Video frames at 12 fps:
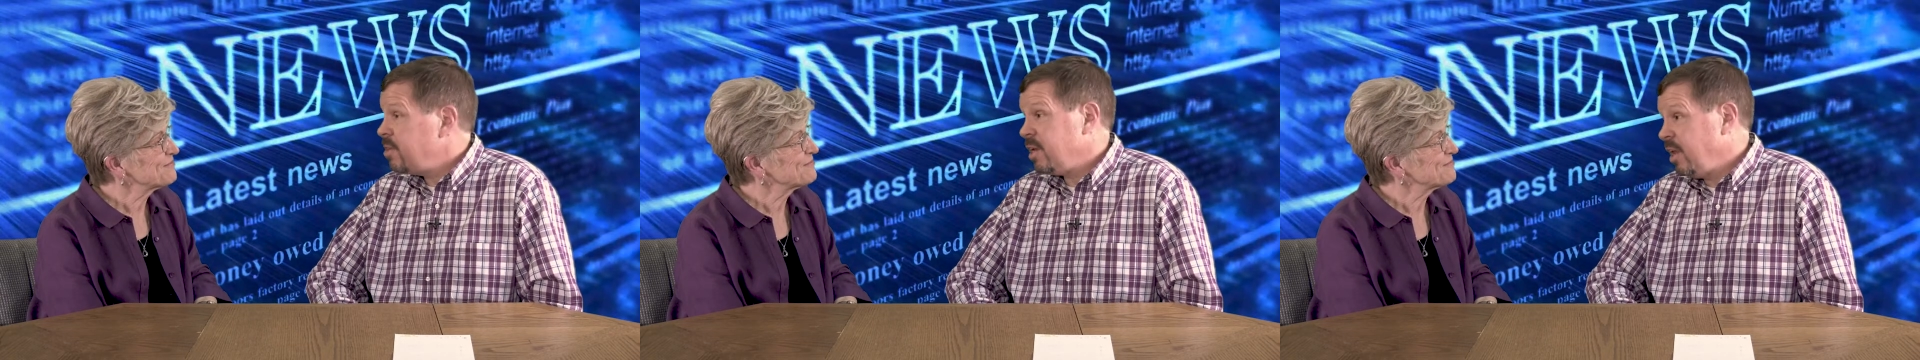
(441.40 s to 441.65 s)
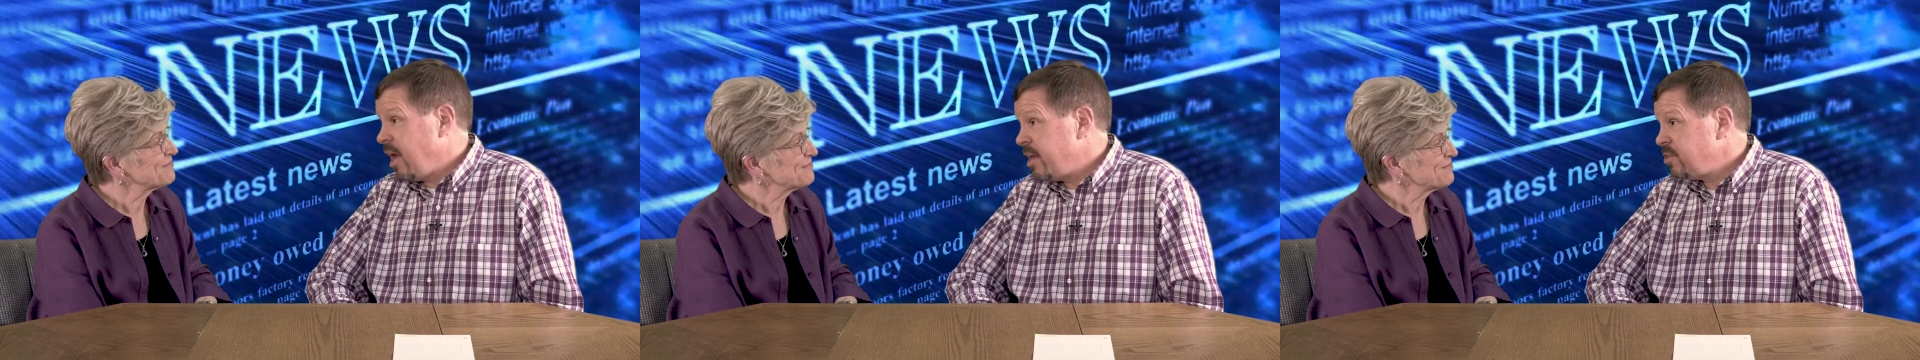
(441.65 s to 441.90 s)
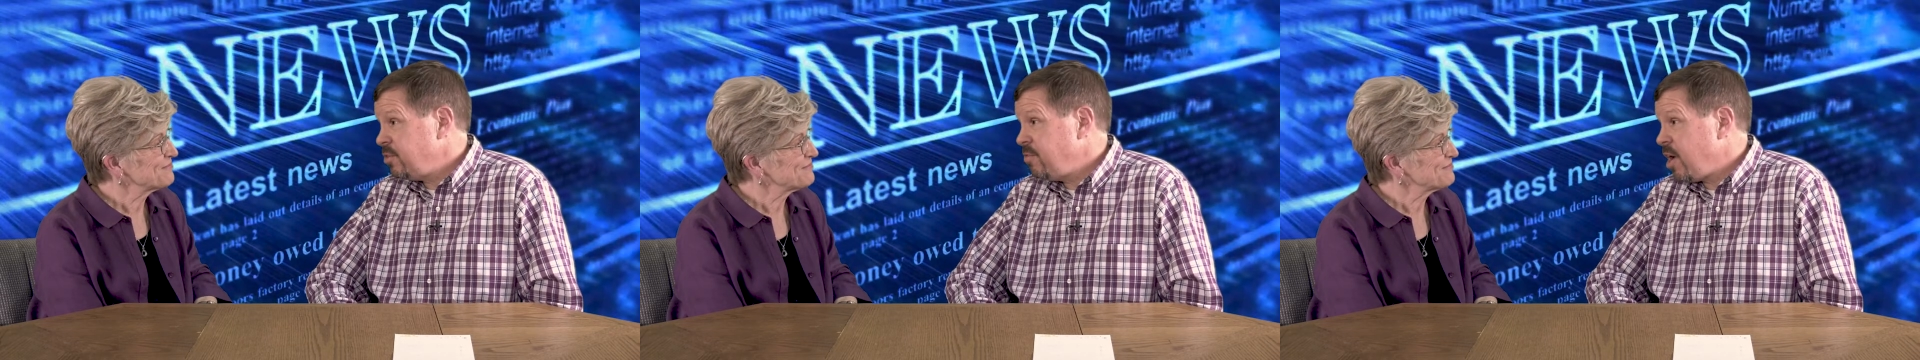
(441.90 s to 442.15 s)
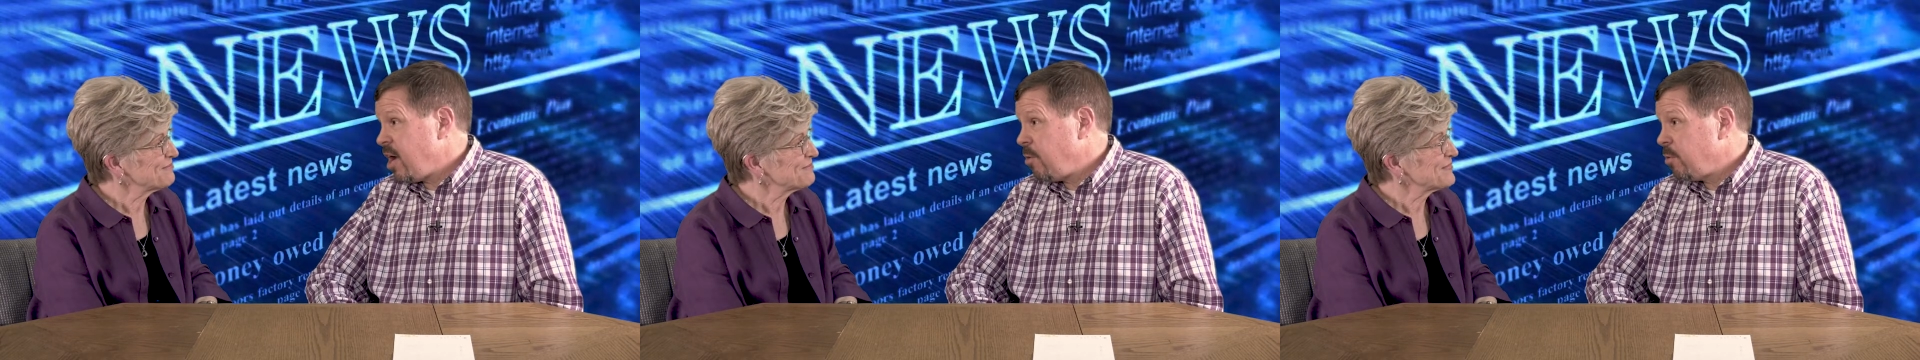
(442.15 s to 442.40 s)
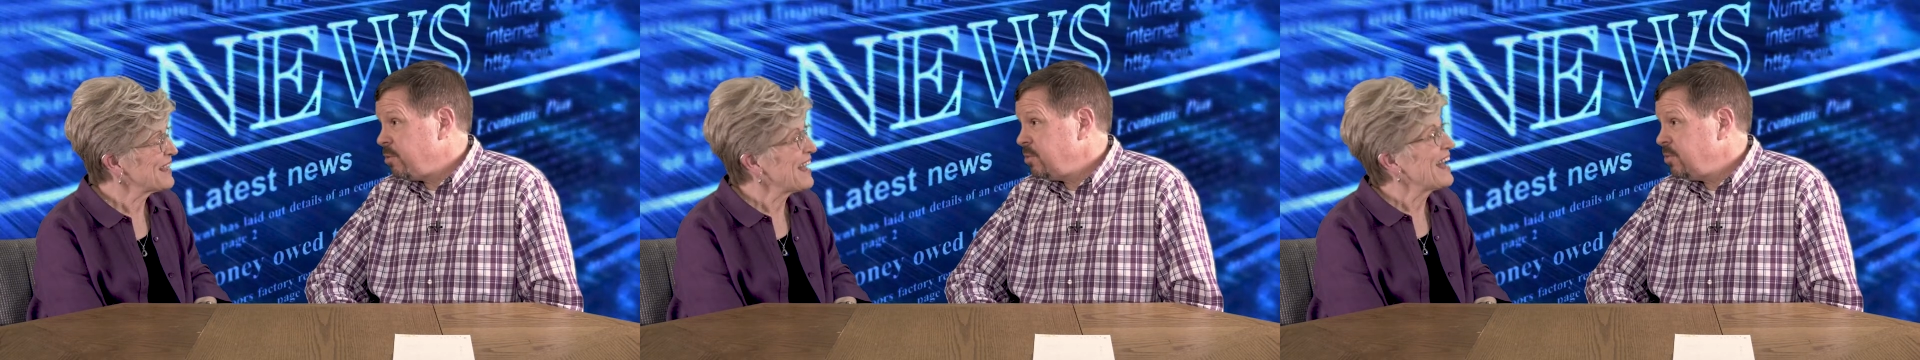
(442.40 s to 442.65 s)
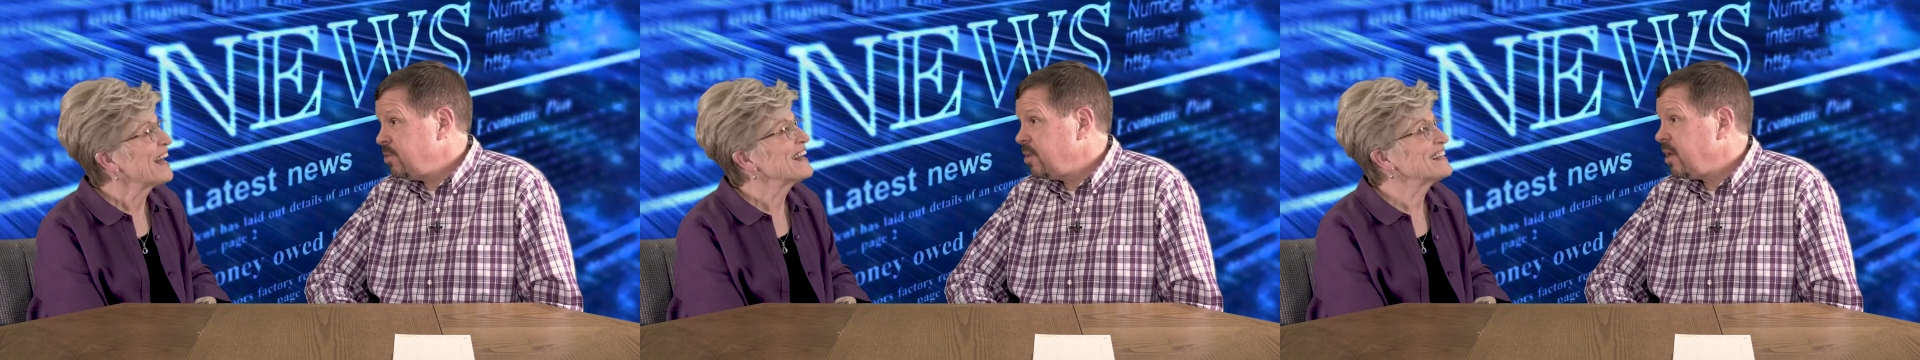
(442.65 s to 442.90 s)
Speaker 1: than lots of
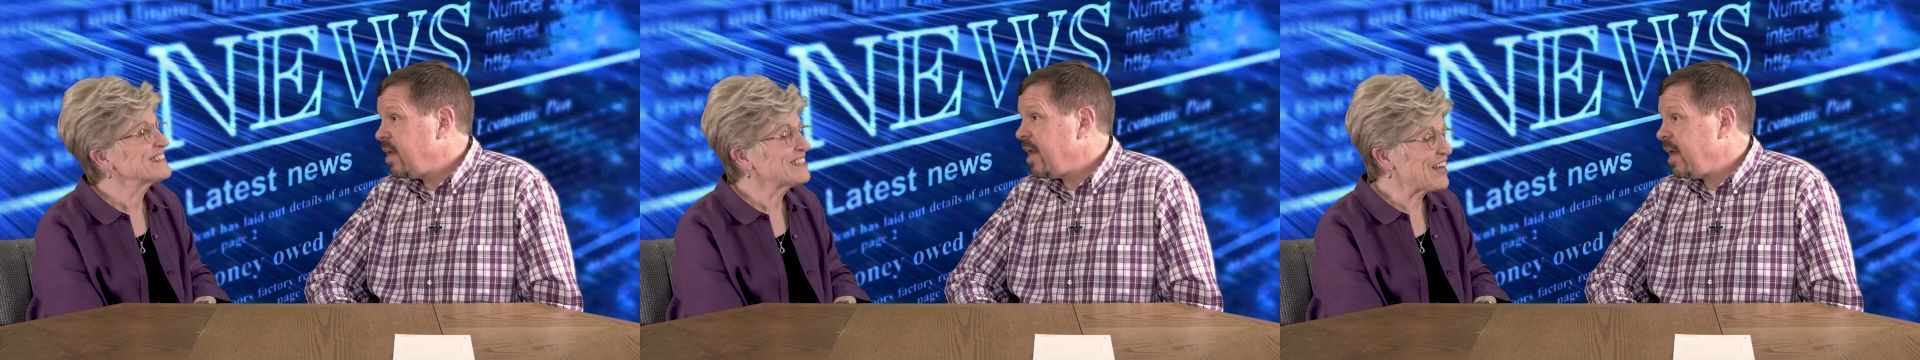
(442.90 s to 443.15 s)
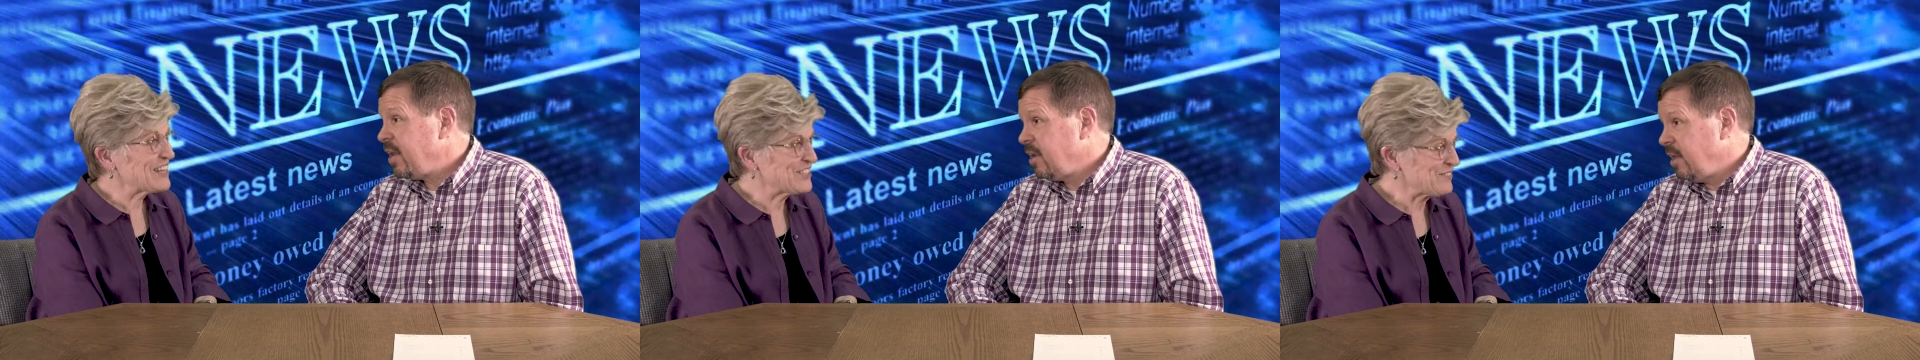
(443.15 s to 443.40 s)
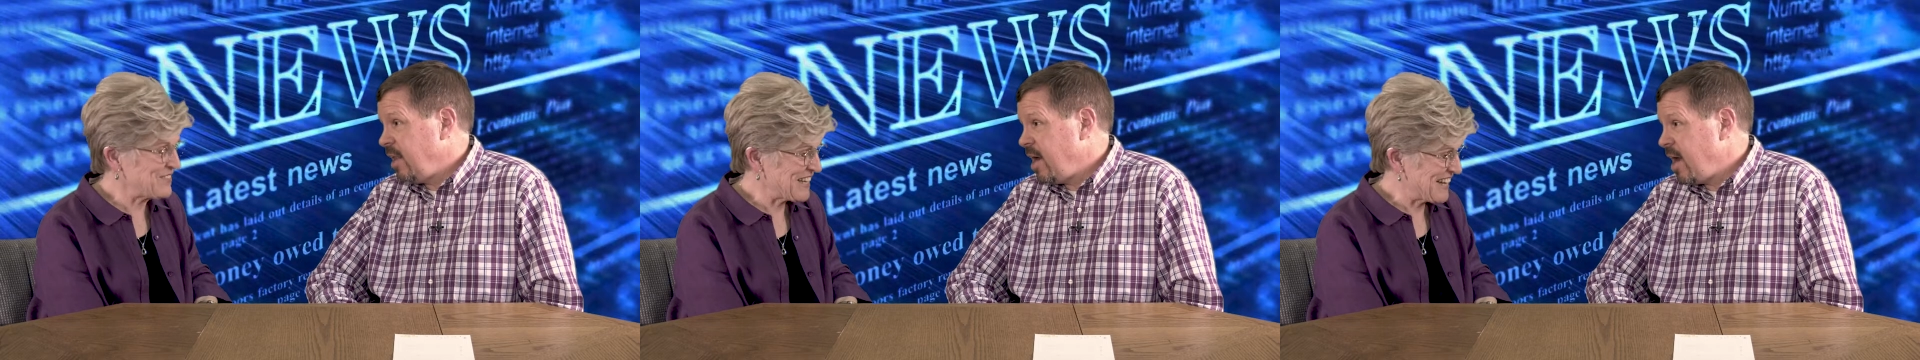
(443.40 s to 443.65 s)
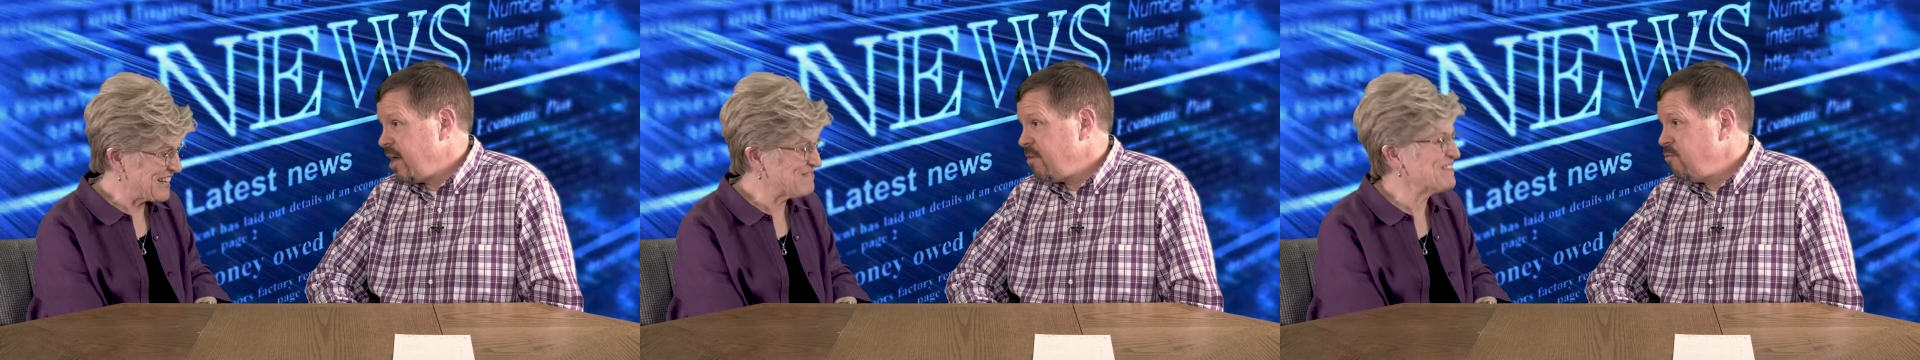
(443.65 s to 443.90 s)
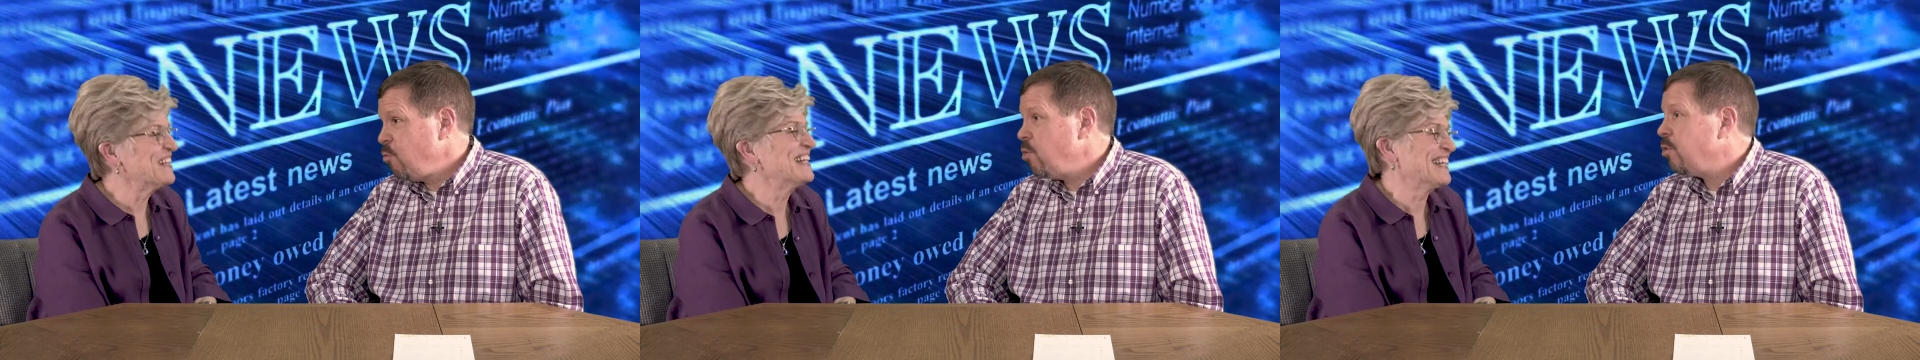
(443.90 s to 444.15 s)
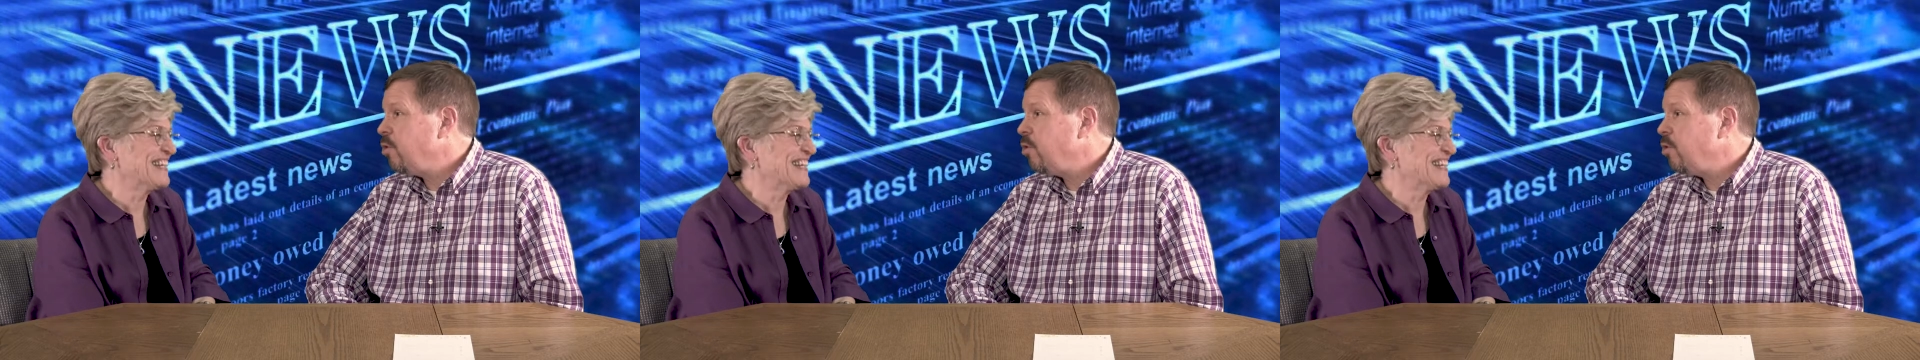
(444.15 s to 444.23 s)
hours lots and a of lot of